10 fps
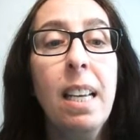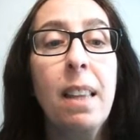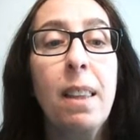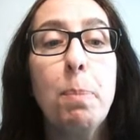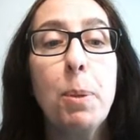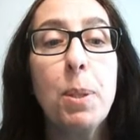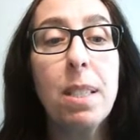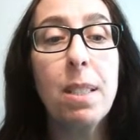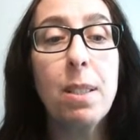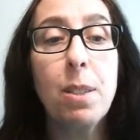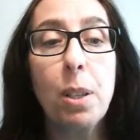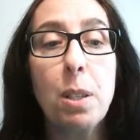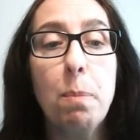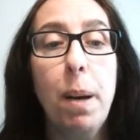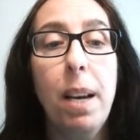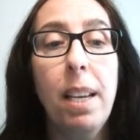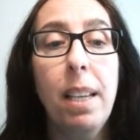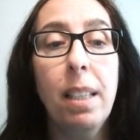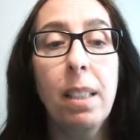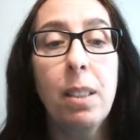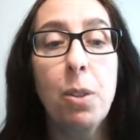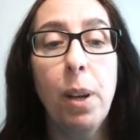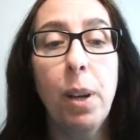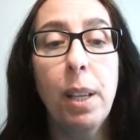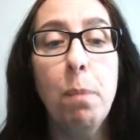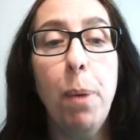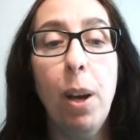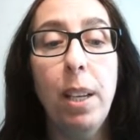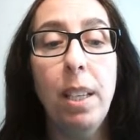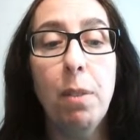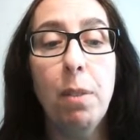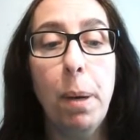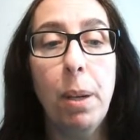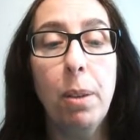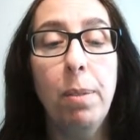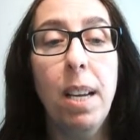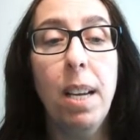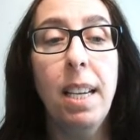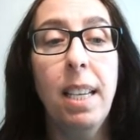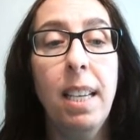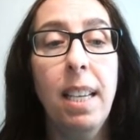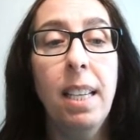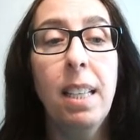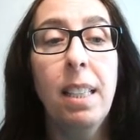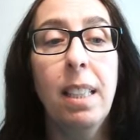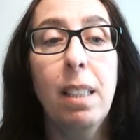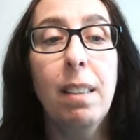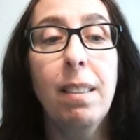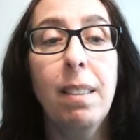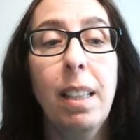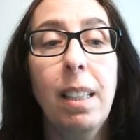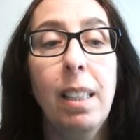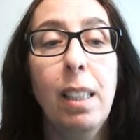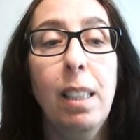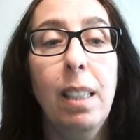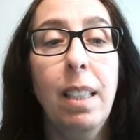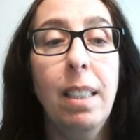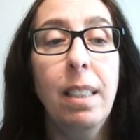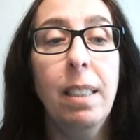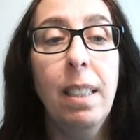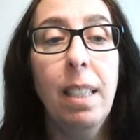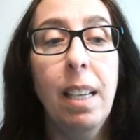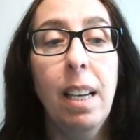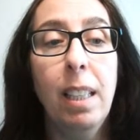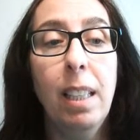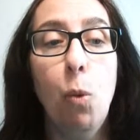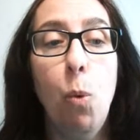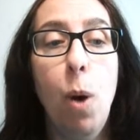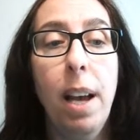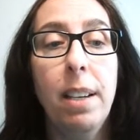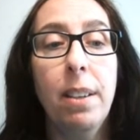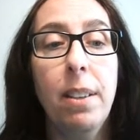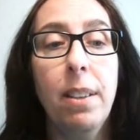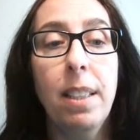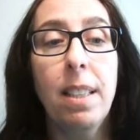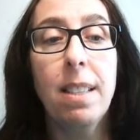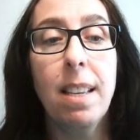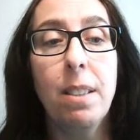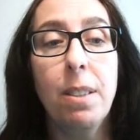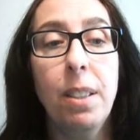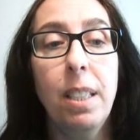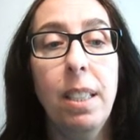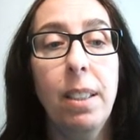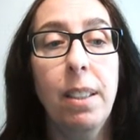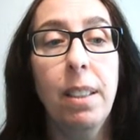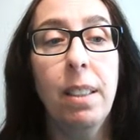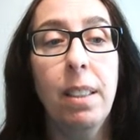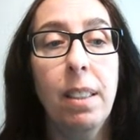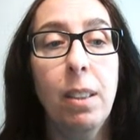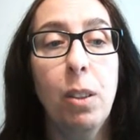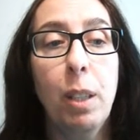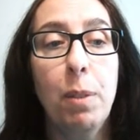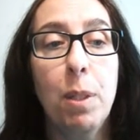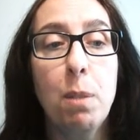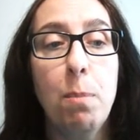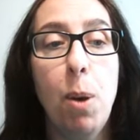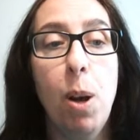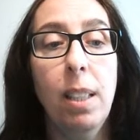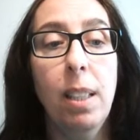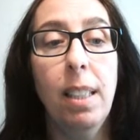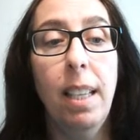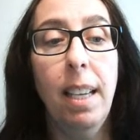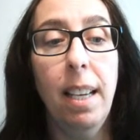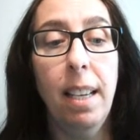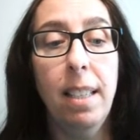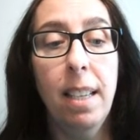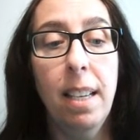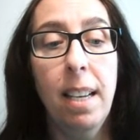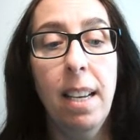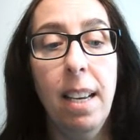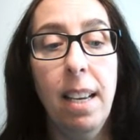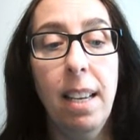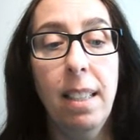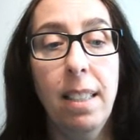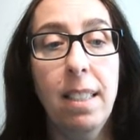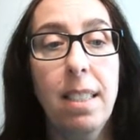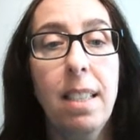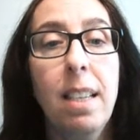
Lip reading: this person starts by drawing the body of the butterfly a little wider in the center here, kind of a small little head, and